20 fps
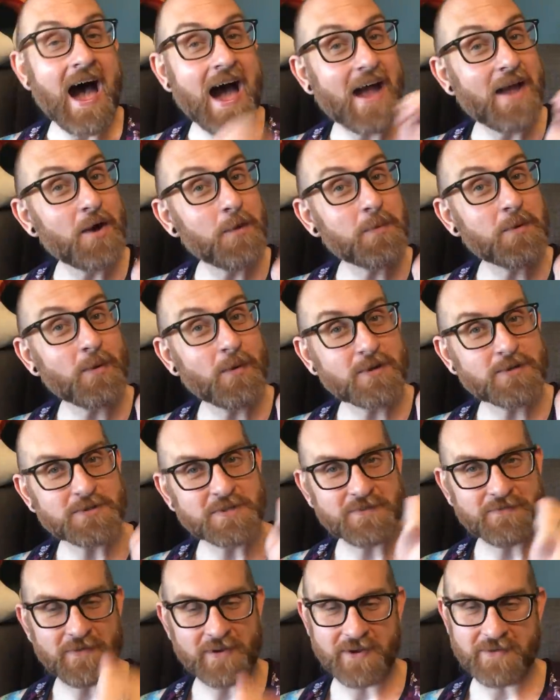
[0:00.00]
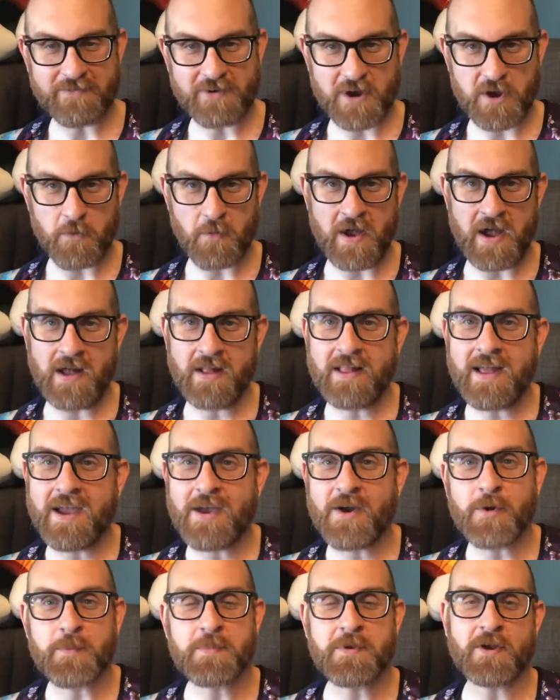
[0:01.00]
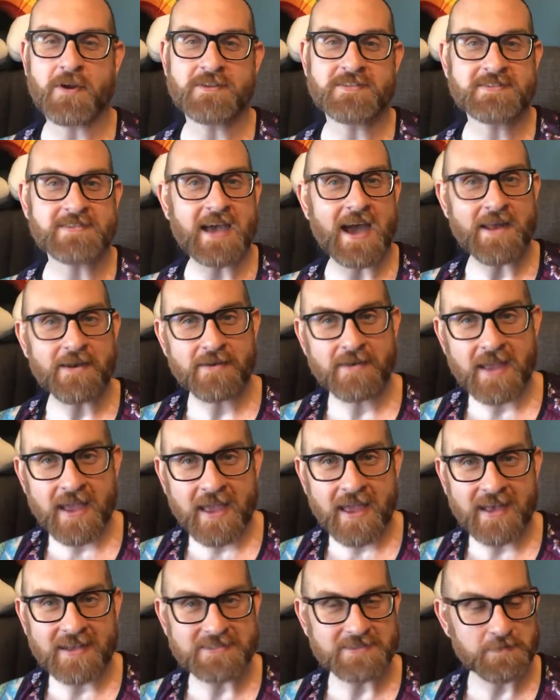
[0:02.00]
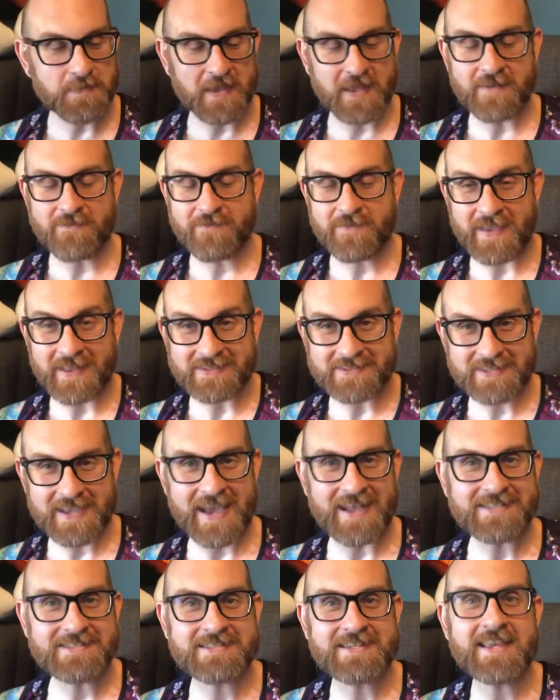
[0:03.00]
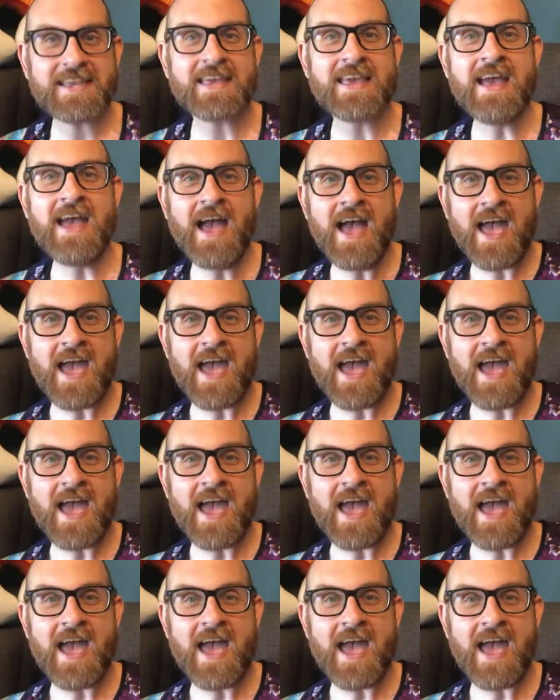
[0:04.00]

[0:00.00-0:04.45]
I hope you are doing very, very well. I hope your Saturday has been fantastic